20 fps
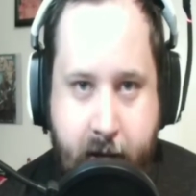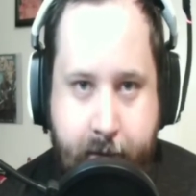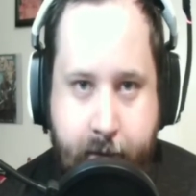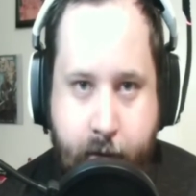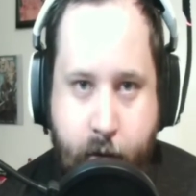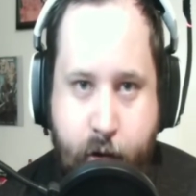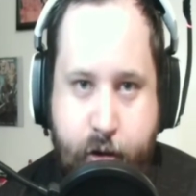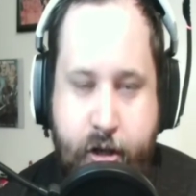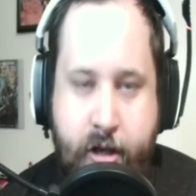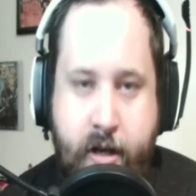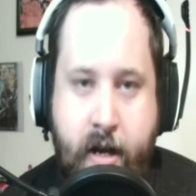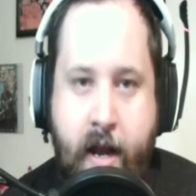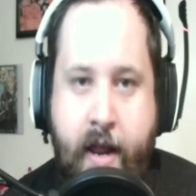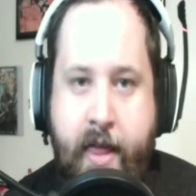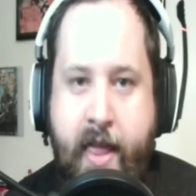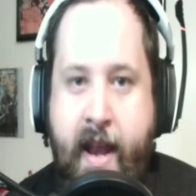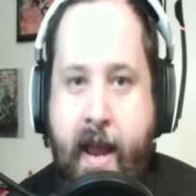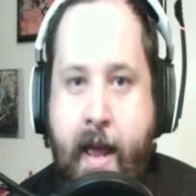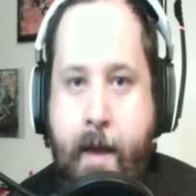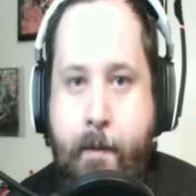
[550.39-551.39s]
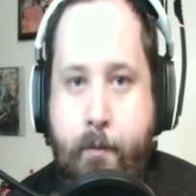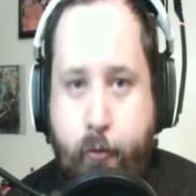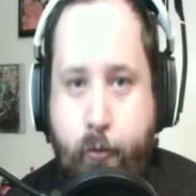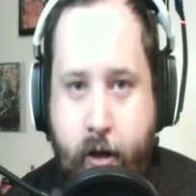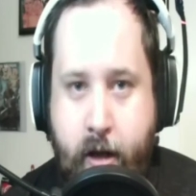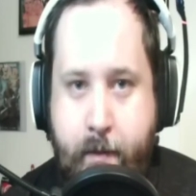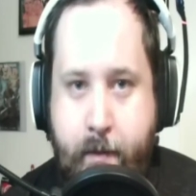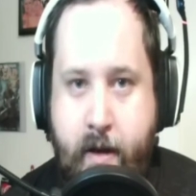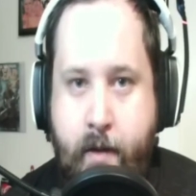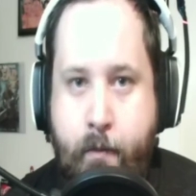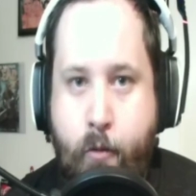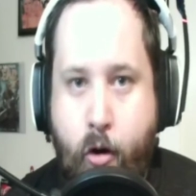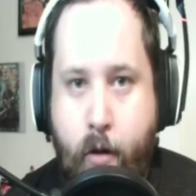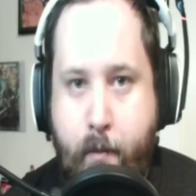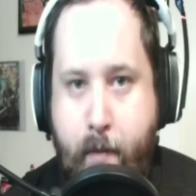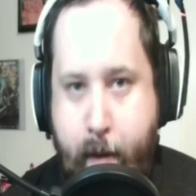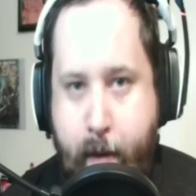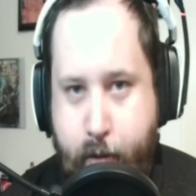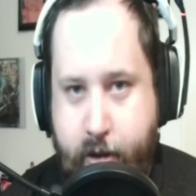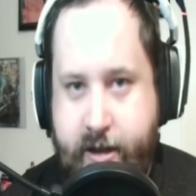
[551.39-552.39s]
version and then a premium or
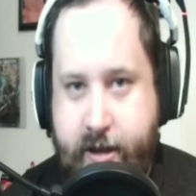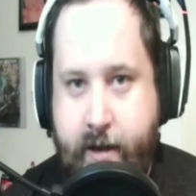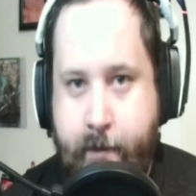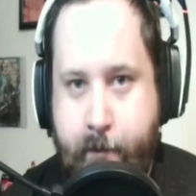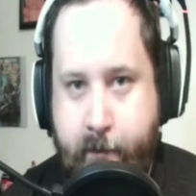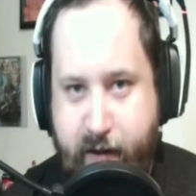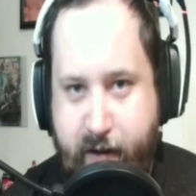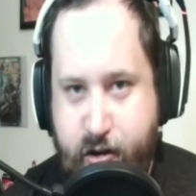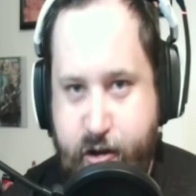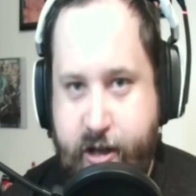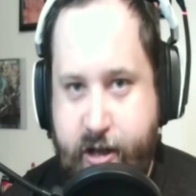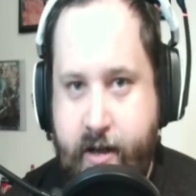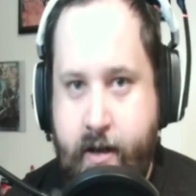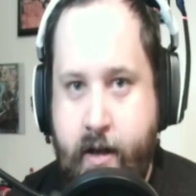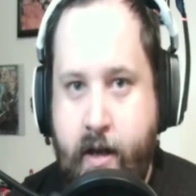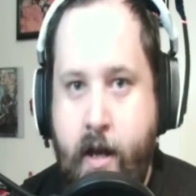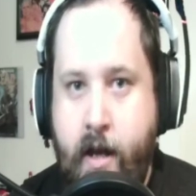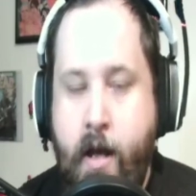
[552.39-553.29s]
membership version.